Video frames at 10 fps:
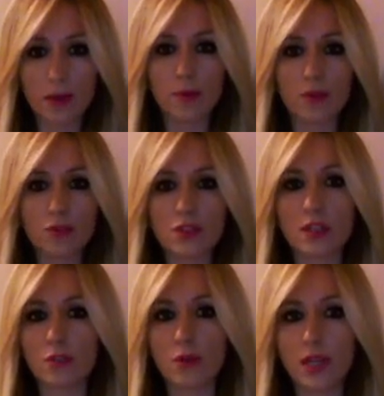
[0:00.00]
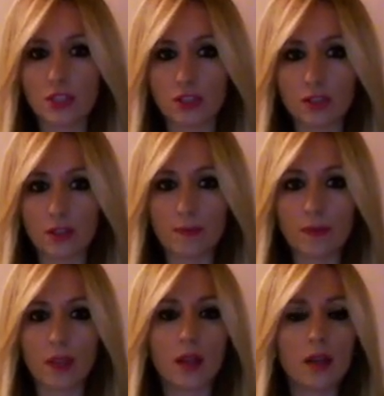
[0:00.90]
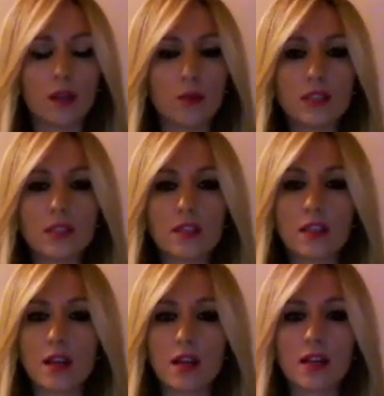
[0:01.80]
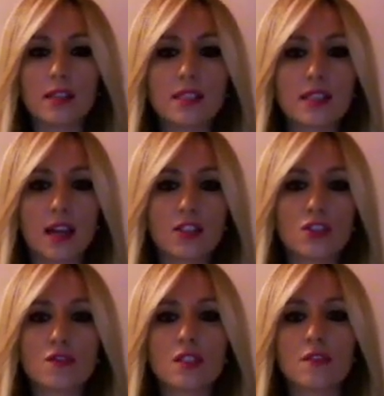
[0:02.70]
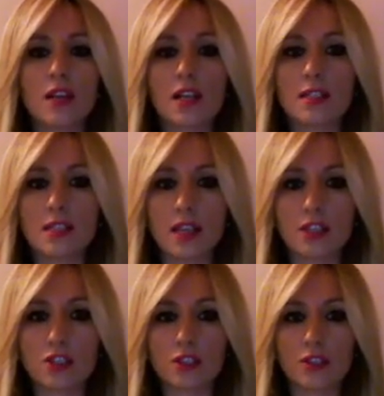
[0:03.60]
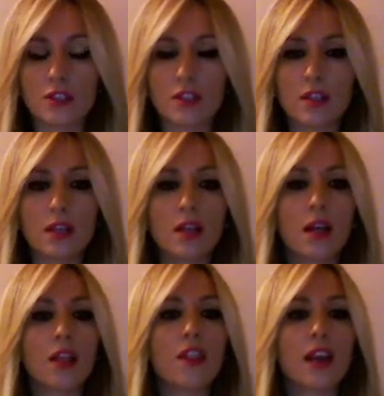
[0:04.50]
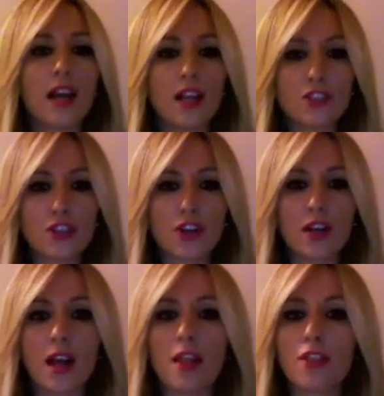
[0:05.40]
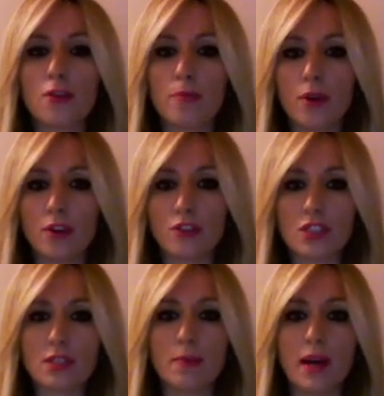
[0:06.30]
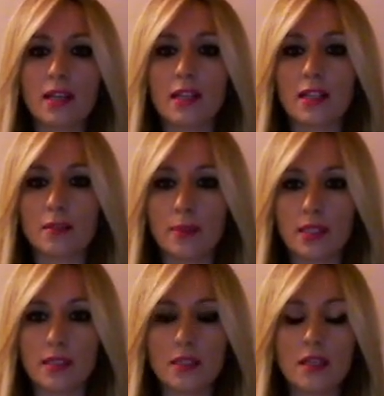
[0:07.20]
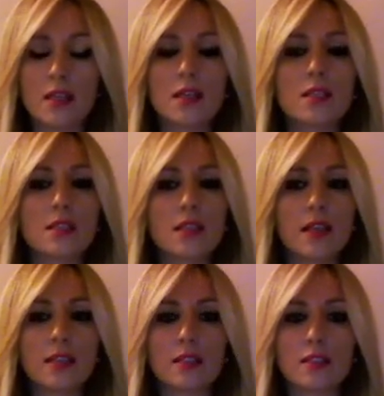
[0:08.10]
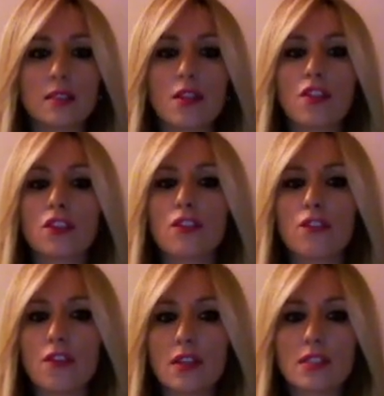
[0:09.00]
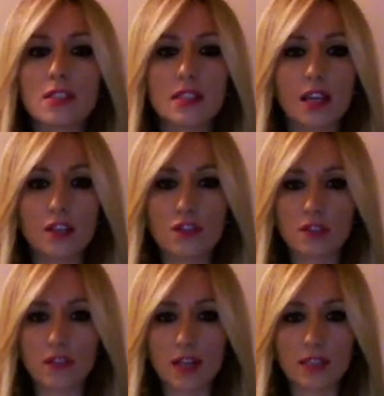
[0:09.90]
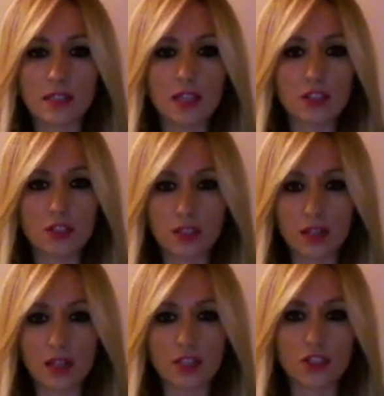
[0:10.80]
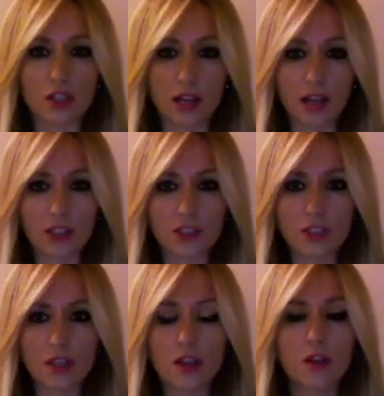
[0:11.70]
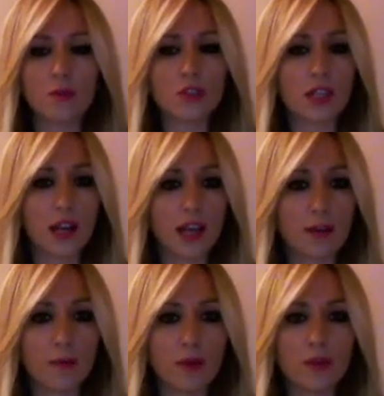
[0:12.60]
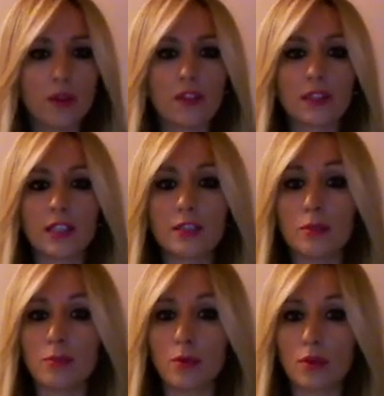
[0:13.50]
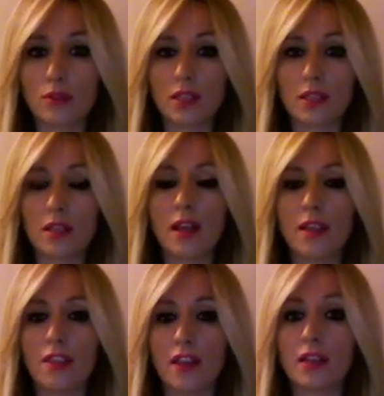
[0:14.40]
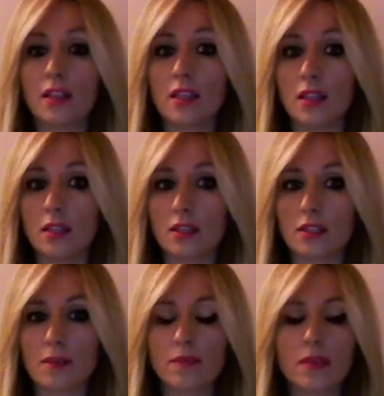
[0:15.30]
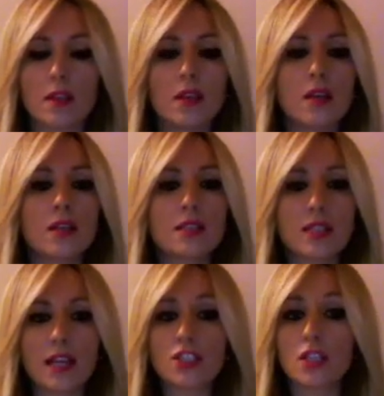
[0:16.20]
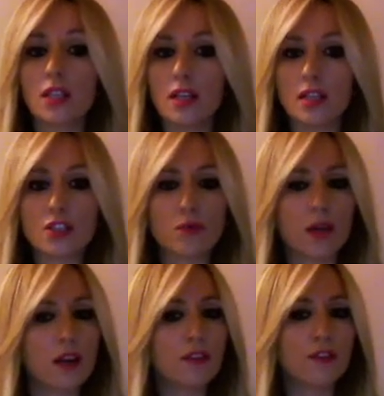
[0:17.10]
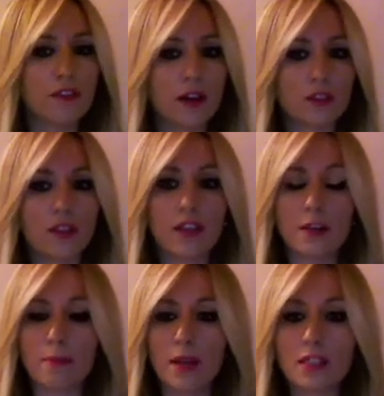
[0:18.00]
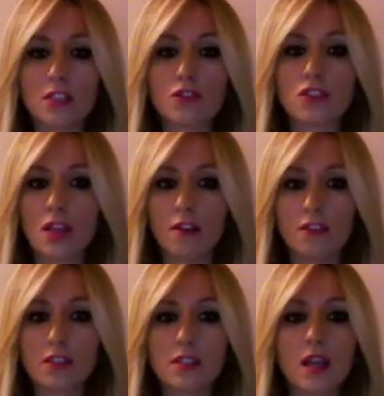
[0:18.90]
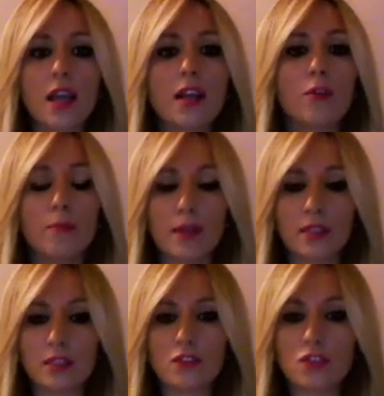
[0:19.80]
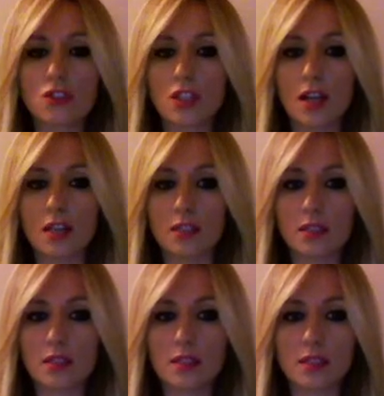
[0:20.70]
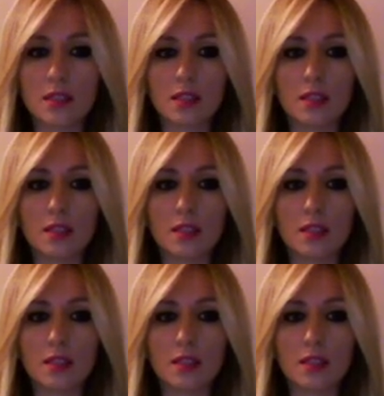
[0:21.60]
by posing a question. What are the early signs of civilization? The cultural anthropologist Margaret Mead stated that the first sign of civilization in an ancient culture was a leg bone that had been broken and then healed. Such healings were never found in the remains of savage and competitive societies.